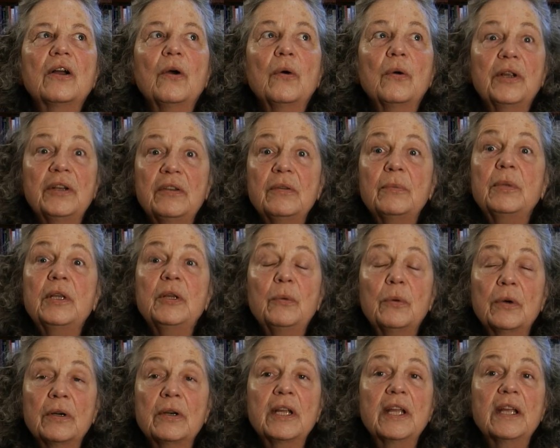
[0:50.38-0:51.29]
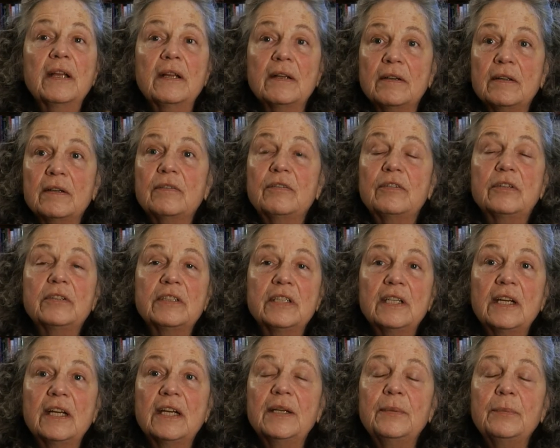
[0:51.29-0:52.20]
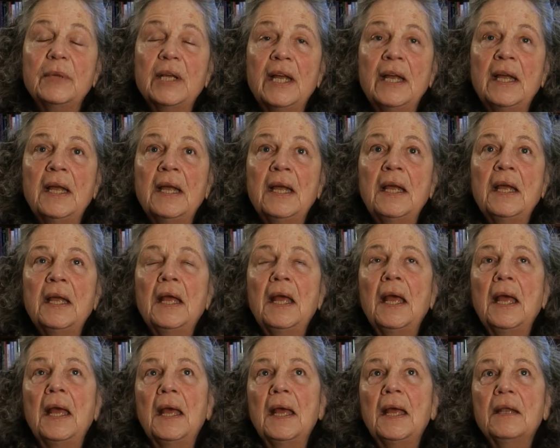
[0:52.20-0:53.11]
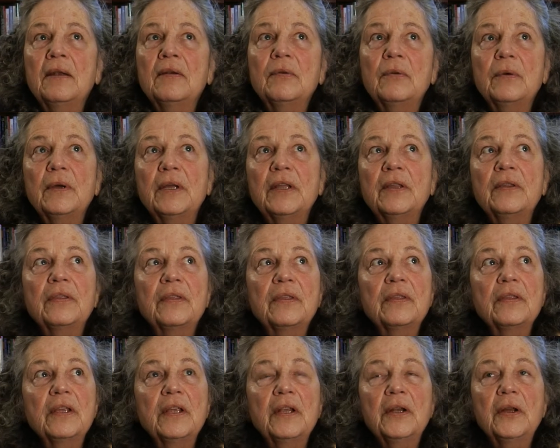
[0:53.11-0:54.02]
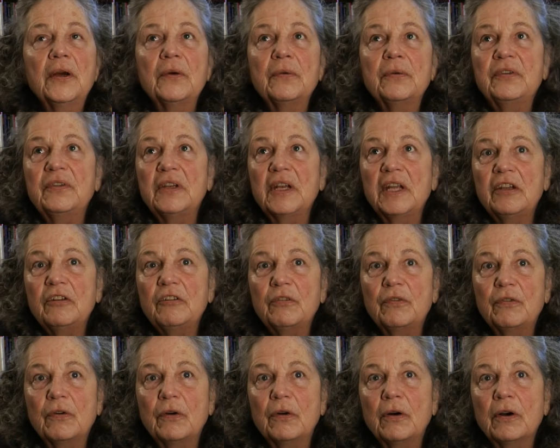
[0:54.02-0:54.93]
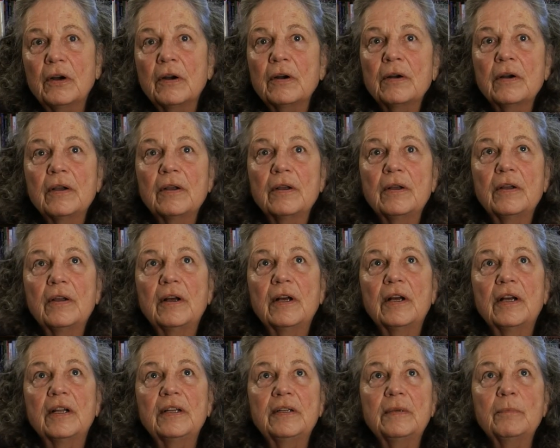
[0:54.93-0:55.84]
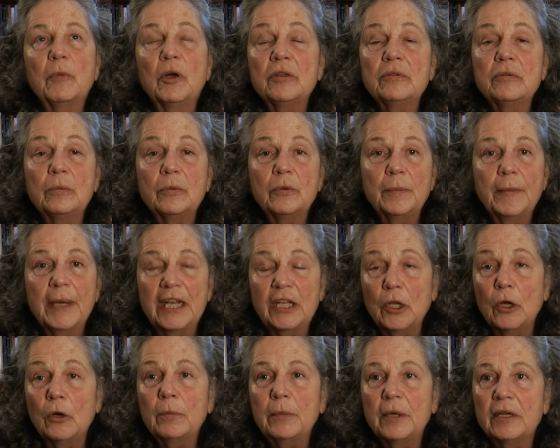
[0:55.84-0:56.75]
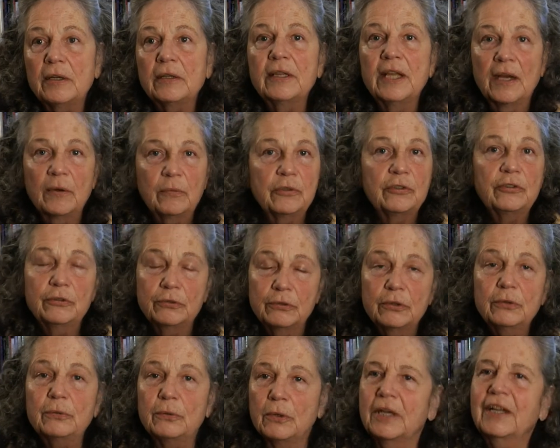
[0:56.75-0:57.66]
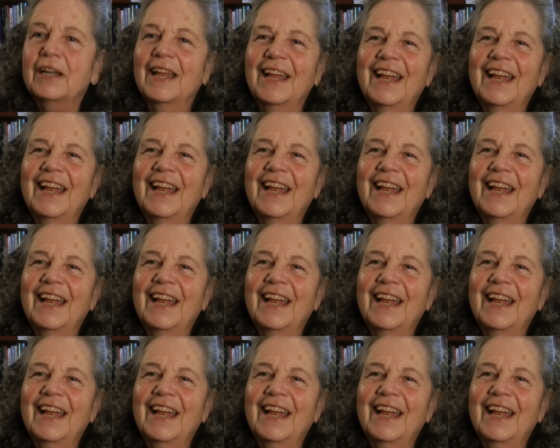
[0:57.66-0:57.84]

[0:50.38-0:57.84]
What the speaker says: going to be working full time. And with, stage 4 multiple myeloma, that was true.